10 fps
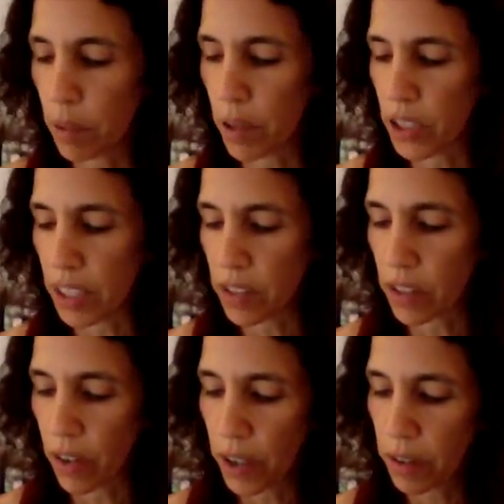
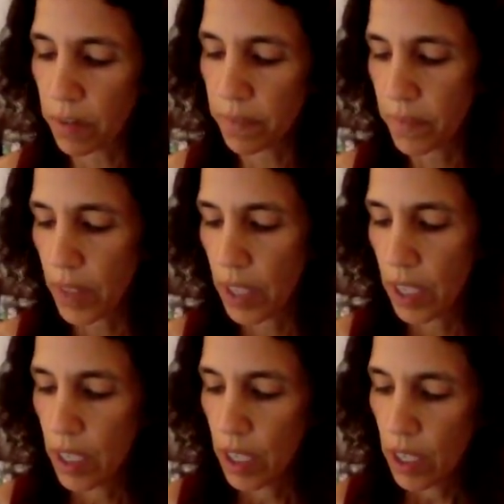progesterone,
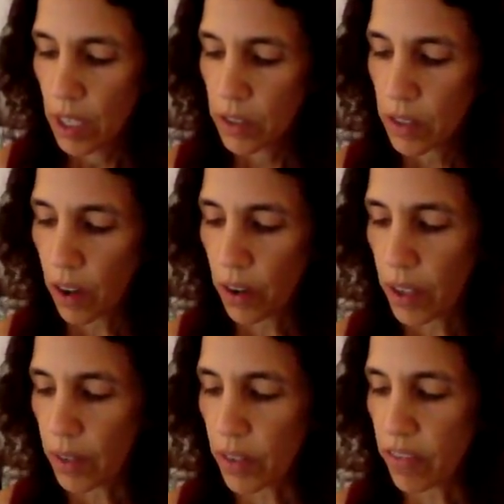so
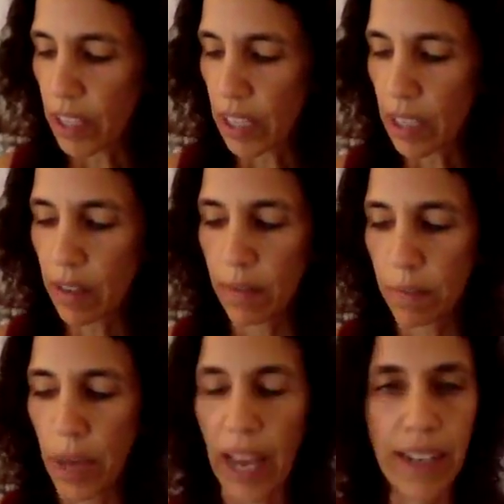if you're feeling
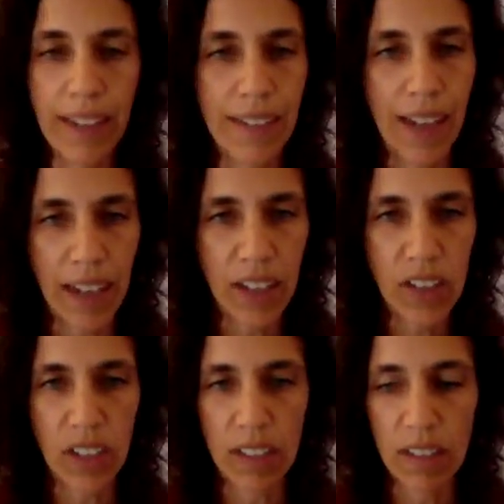panicked and
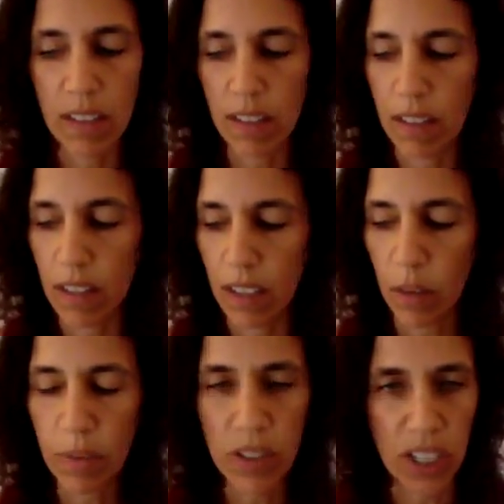anxious,
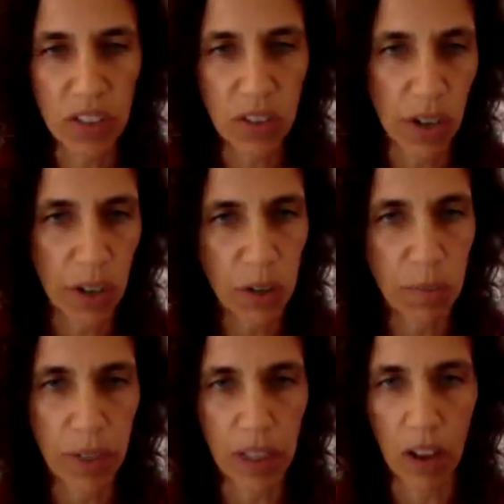your progesterone
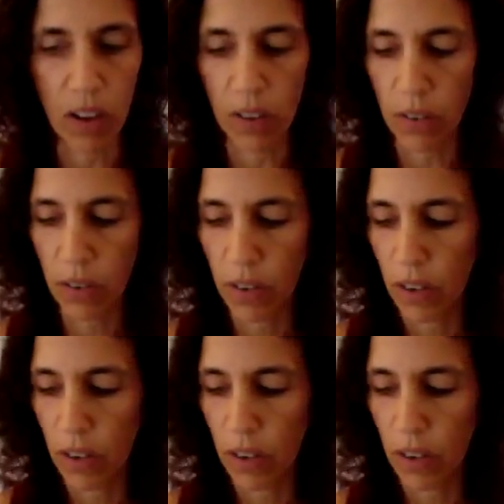could be low.